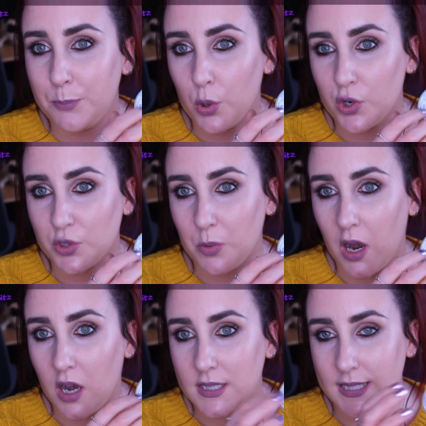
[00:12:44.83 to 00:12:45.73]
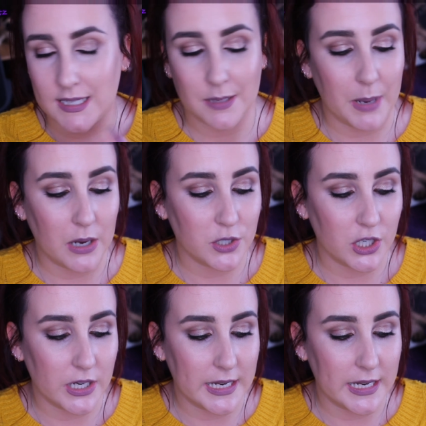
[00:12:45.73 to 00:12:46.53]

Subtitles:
Bourjois setting powder.